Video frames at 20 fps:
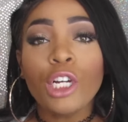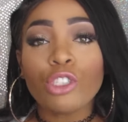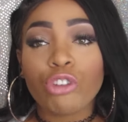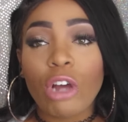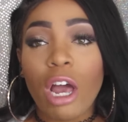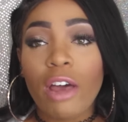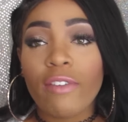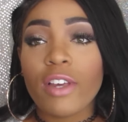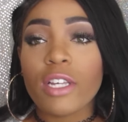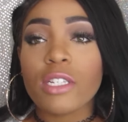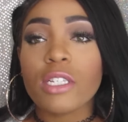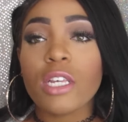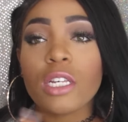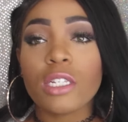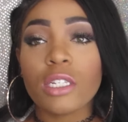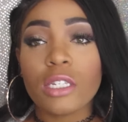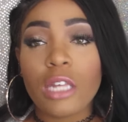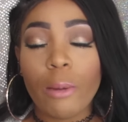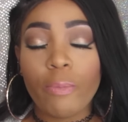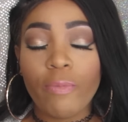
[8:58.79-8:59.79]
Travis,
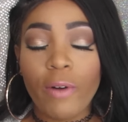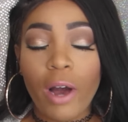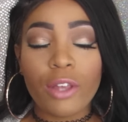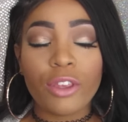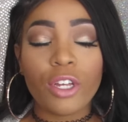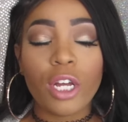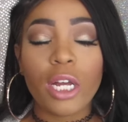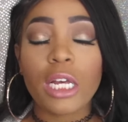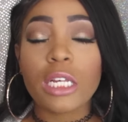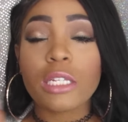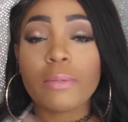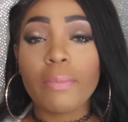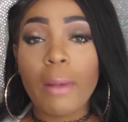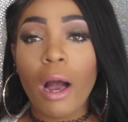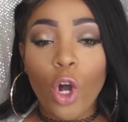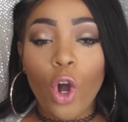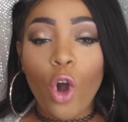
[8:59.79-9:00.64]
his stepfather, and his mom.